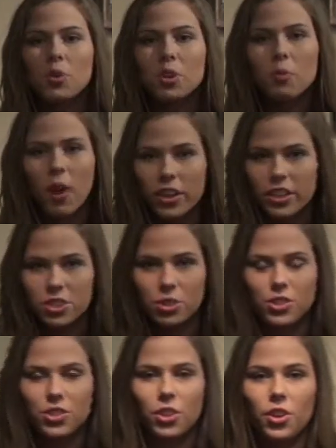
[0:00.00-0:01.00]
When you walk
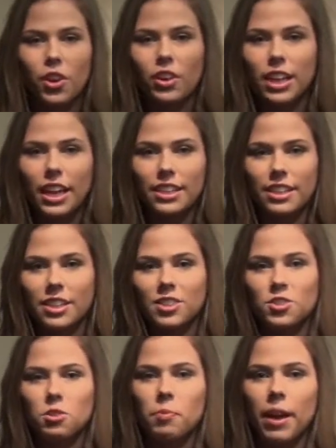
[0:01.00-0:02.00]
into a studio like
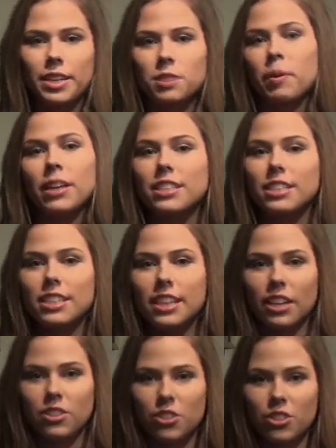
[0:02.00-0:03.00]
this, you may expect to see
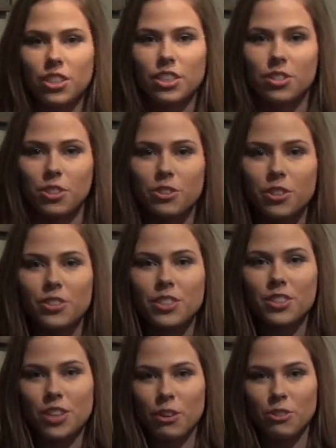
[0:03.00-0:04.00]
dancers in tutus
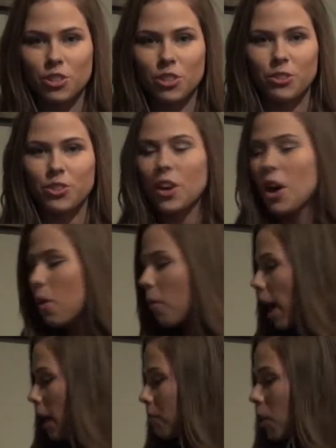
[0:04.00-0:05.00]
and toe shoes.
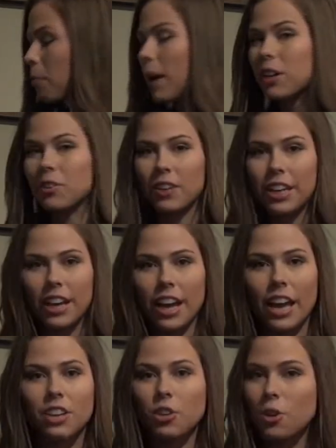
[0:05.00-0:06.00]
Well, I'm no
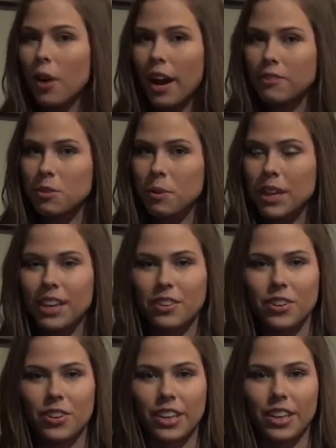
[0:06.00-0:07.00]
ballerina, and you don't have to be
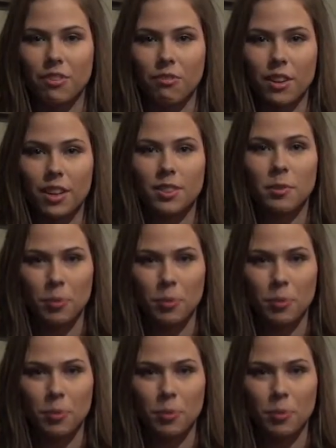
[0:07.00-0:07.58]
either to get fit